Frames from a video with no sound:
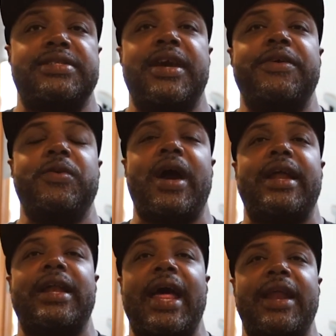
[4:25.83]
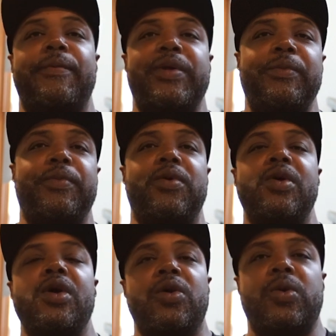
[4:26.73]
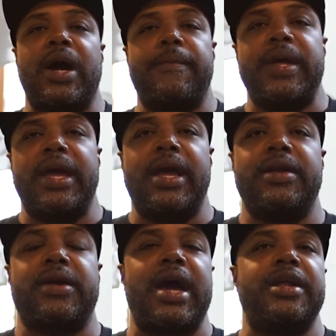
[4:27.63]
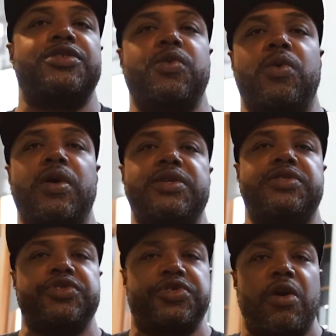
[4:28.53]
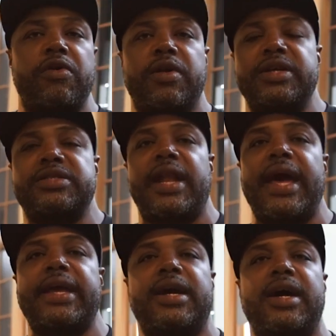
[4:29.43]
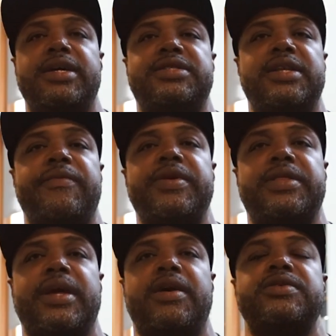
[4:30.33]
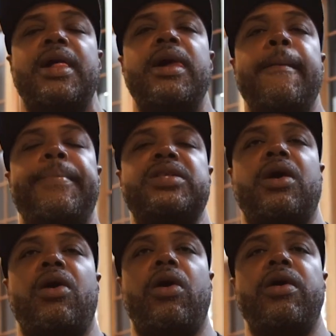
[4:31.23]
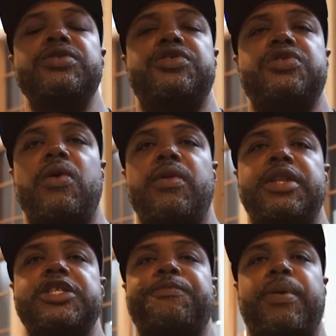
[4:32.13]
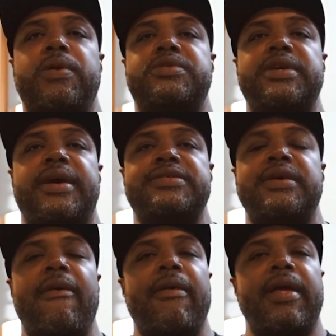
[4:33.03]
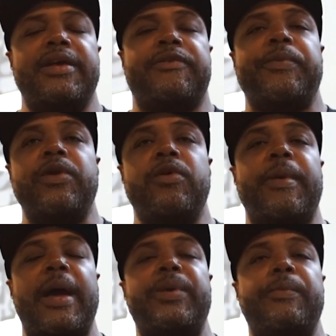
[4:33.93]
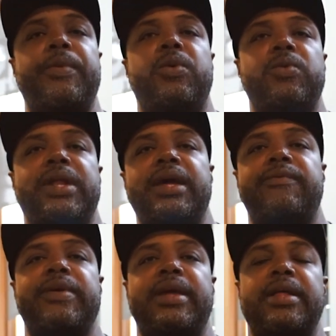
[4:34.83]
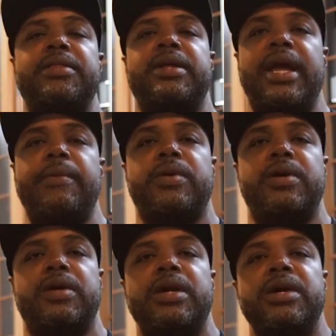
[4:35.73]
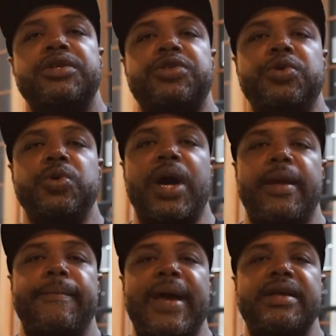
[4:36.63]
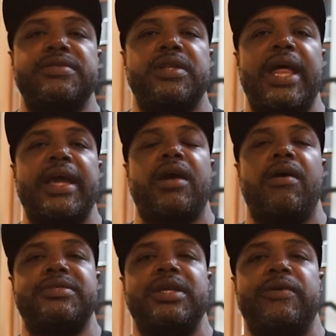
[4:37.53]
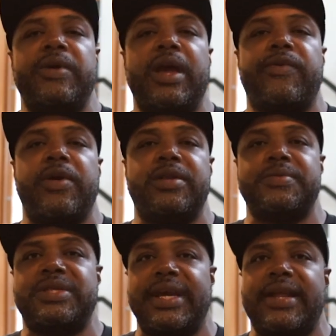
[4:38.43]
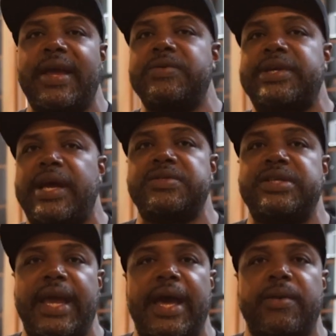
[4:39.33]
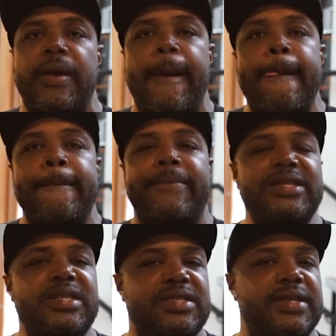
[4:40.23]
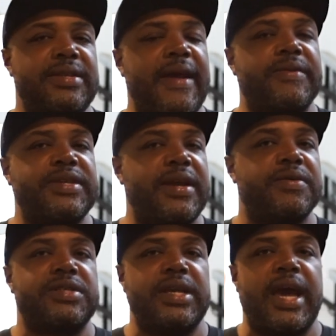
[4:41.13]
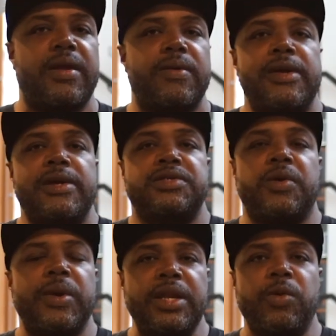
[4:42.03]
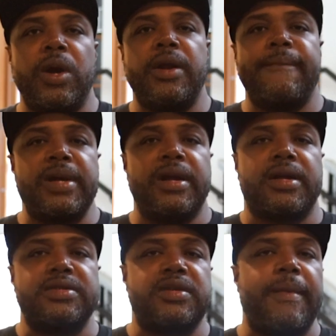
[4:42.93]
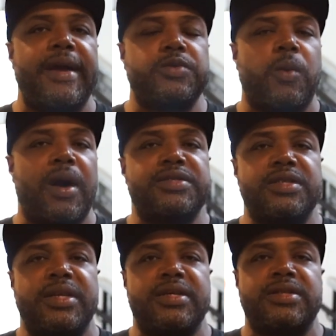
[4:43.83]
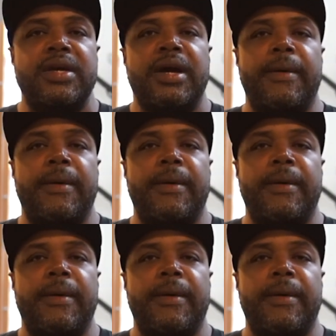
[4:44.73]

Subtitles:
Now, you got a lot of people who come in, they're kind of tourists, there's journalists like us and everything else. But the heart and soul of this protest is fueled by people who live in the neighborhood. So you got to imagine, like on TV, I've heard them say downtown Seattle. This isn't downtown Seattle. So anywhere in America, somebody's watching this.